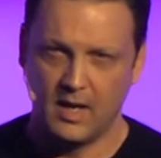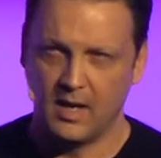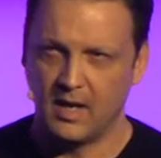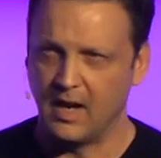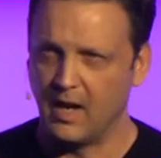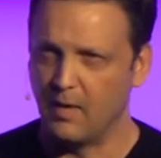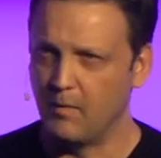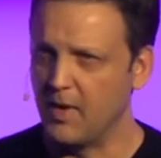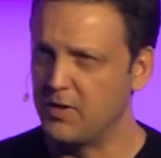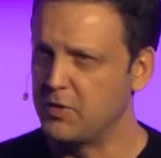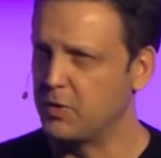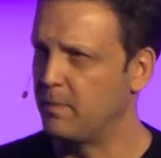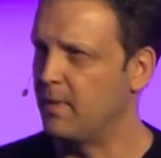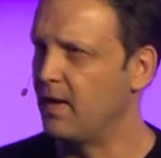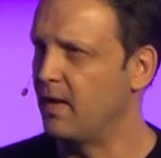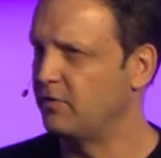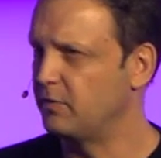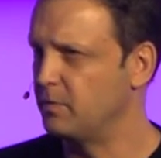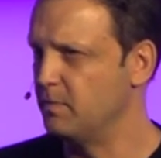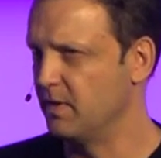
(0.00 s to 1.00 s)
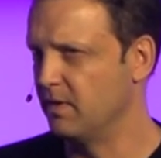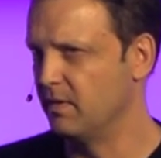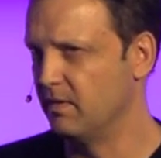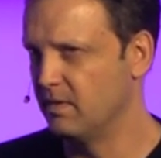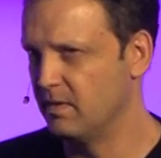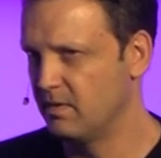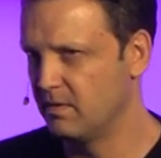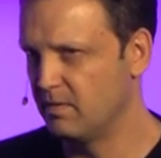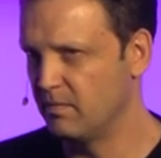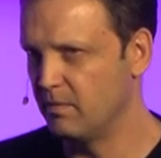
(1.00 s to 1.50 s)
Uh, Rachel Botsman
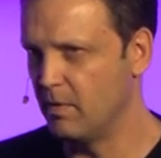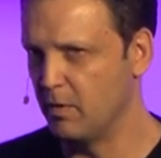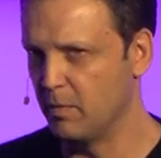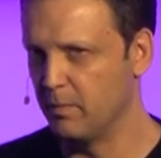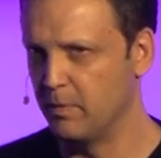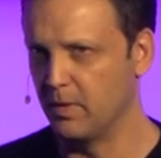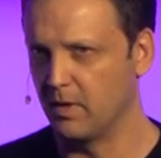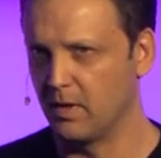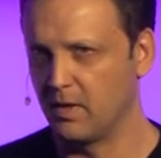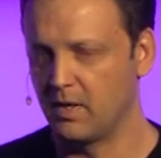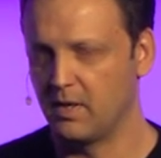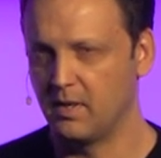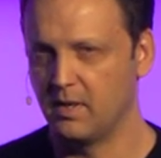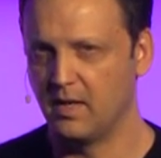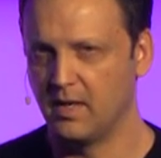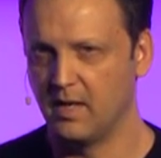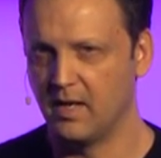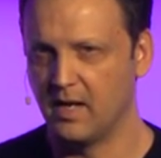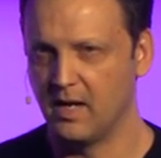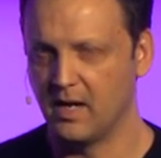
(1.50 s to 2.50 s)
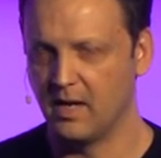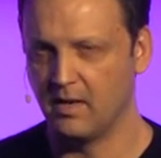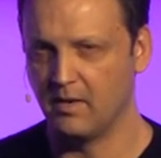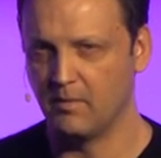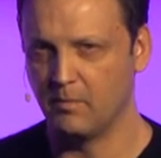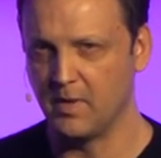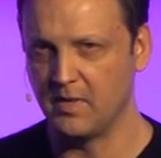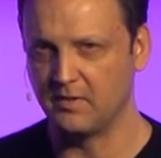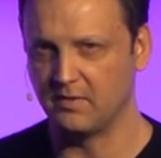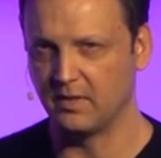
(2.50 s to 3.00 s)
wrote a book uh,
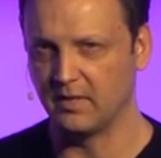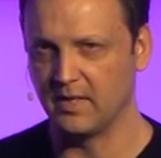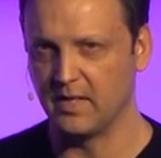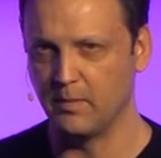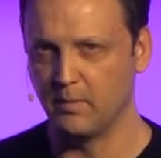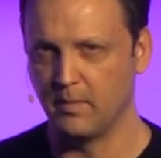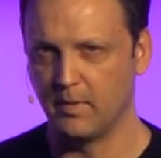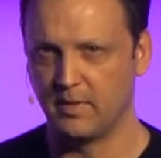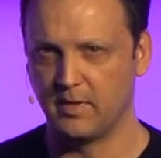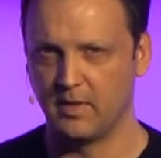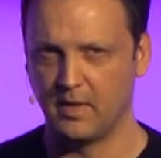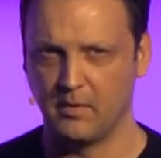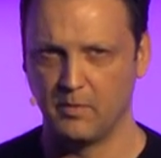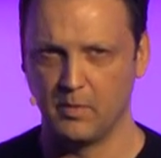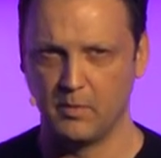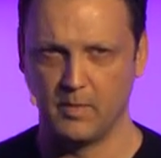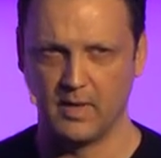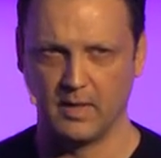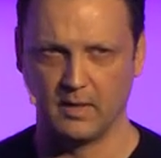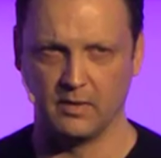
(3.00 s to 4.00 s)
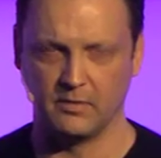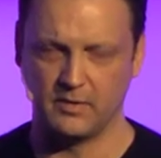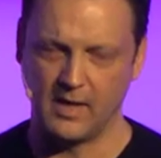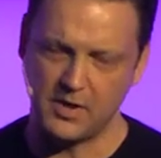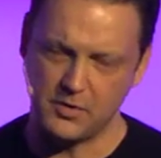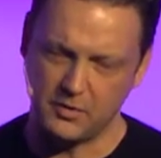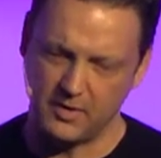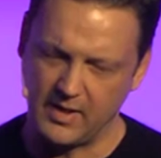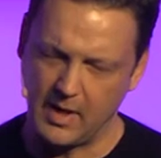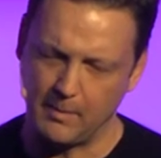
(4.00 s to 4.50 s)
recently with uh, Rue Reynolds,
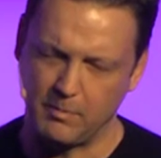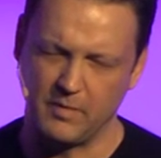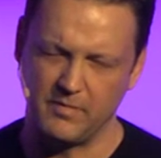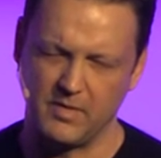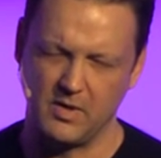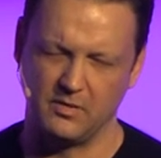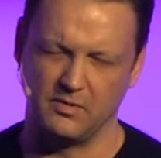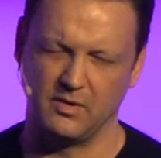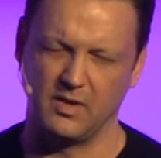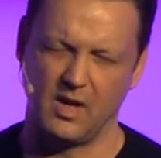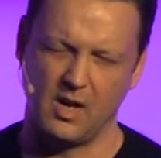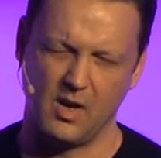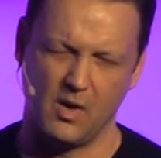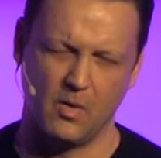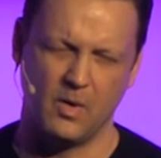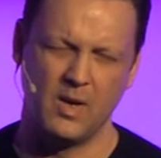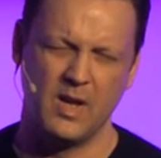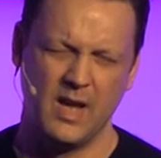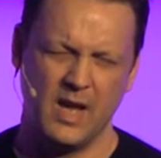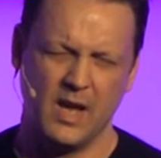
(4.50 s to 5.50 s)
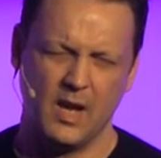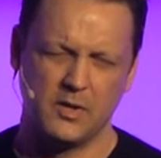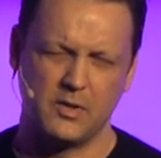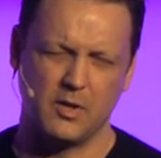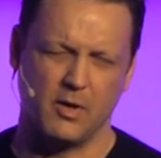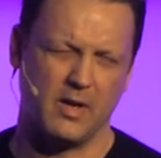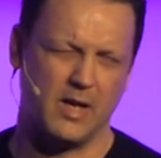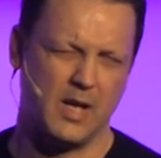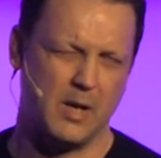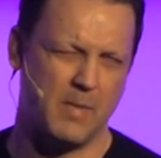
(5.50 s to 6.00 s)
actually a couple of years ago,
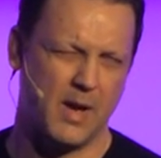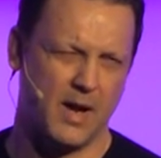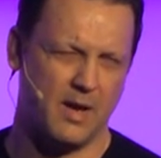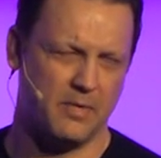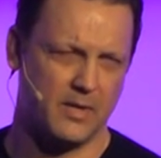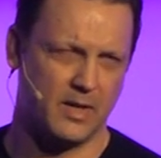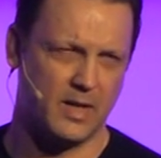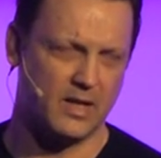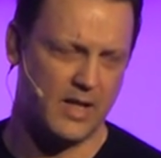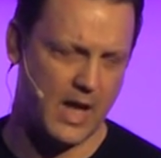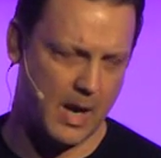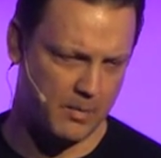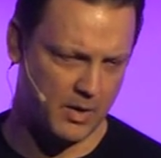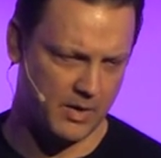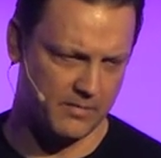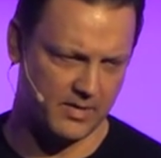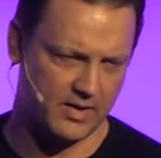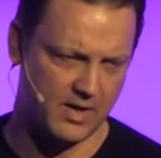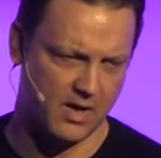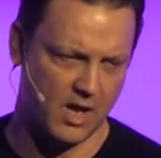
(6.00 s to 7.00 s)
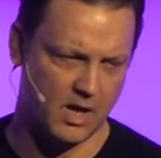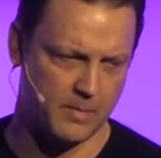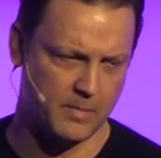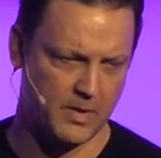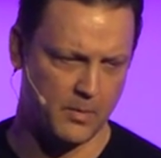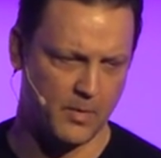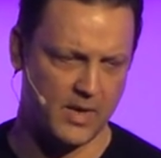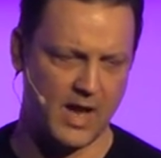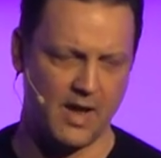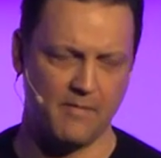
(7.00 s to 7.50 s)
talking about the collaborative
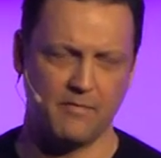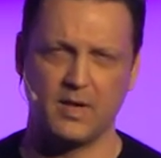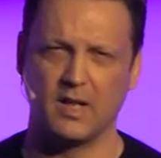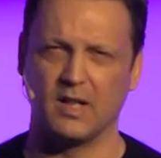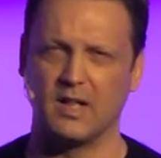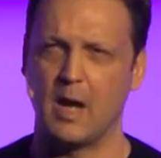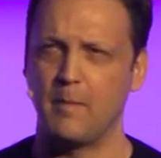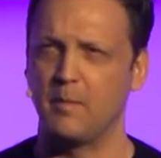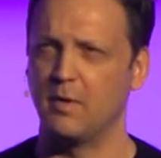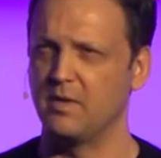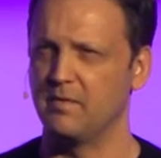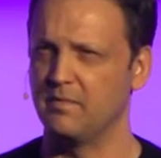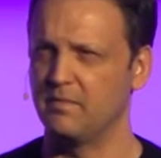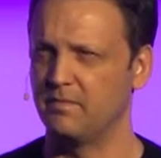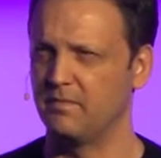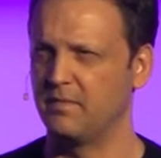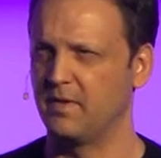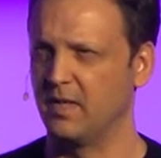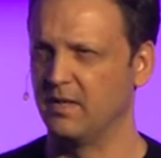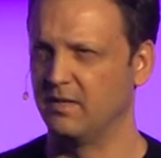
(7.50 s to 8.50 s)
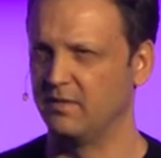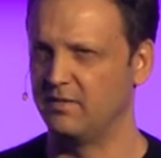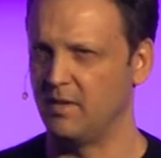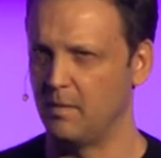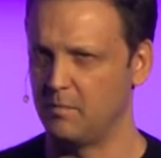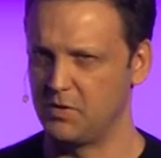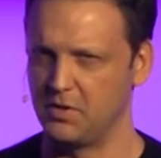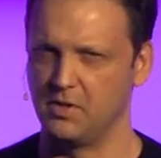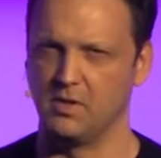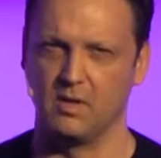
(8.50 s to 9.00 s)
economy. We have collaborative
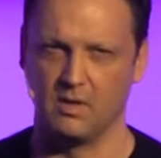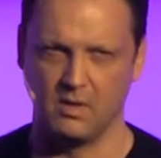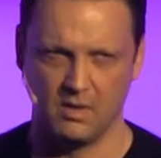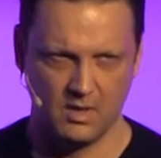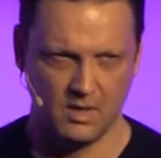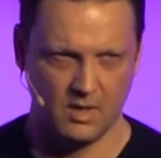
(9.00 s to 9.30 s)
consumption.